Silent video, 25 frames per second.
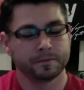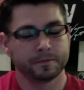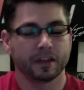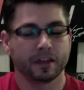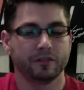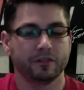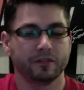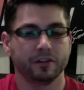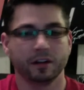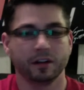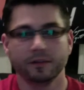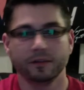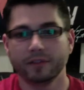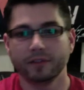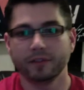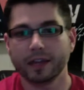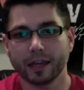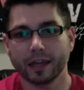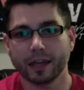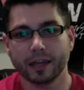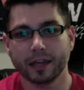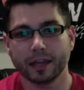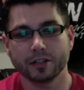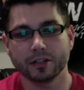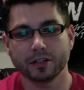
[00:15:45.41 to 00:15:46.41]
If you're on
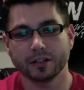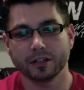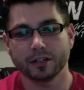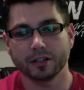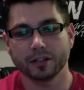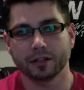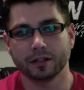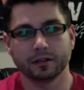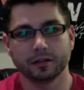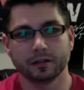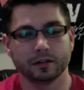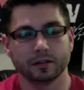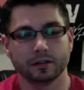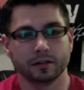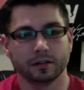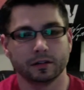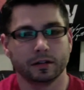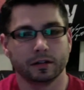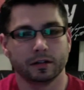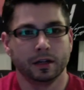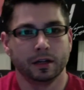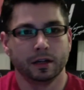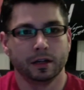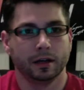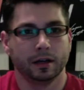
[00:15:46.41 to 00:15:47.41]
vacation or
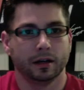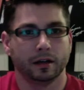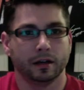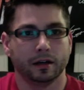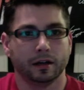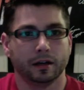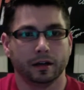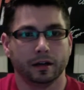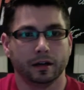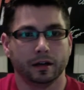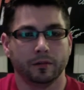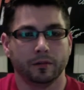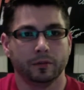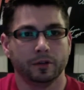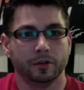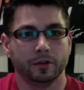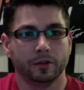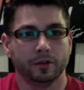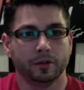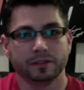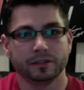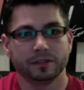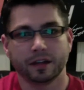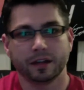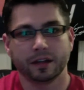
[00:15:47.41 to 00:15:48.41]

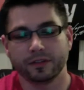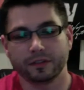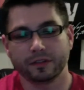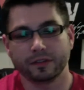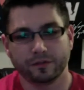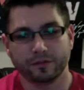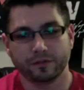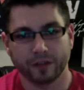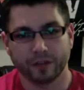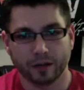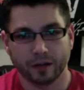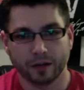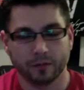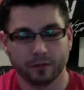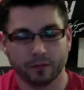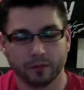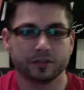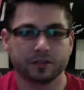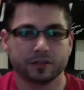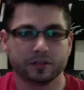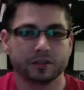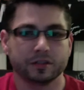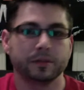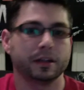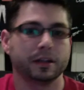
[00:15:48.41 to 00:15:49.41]
death in the family or
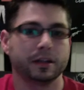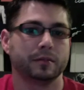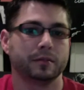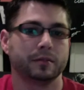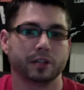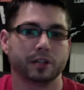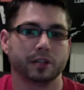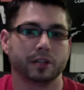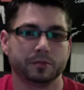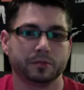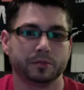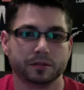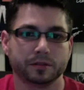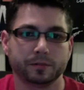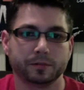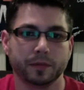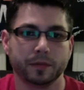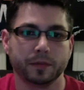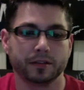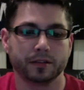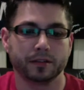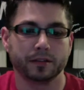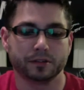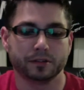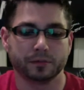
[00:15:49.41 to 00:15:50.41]
something comes up, just
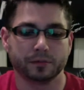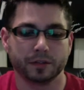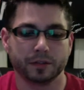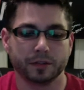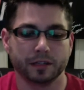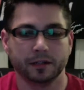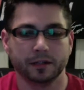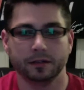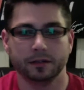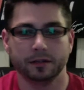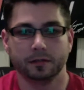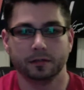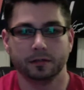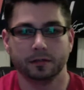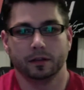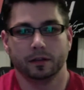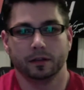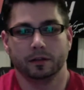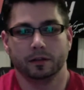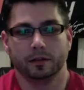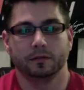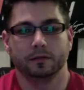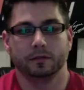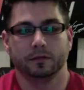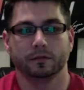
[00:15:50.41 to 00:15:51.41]
message me and
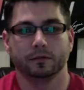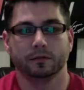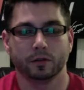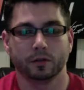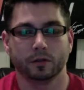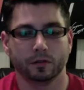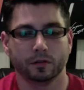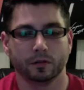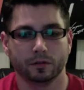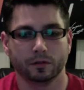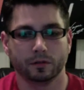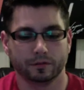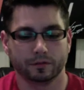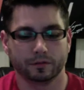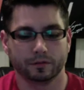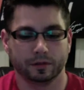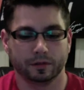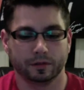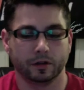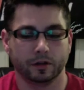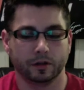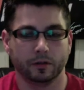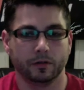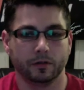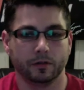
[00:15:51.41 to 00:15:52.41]

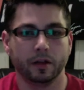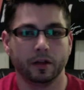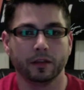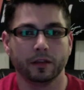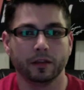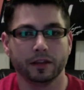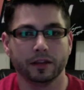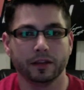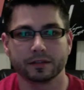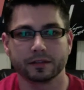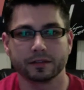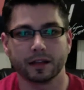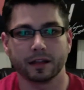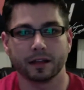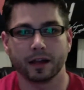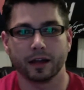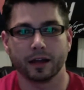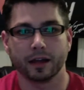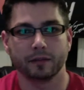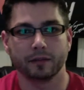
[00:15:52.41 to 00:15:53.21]
I'll let it slide.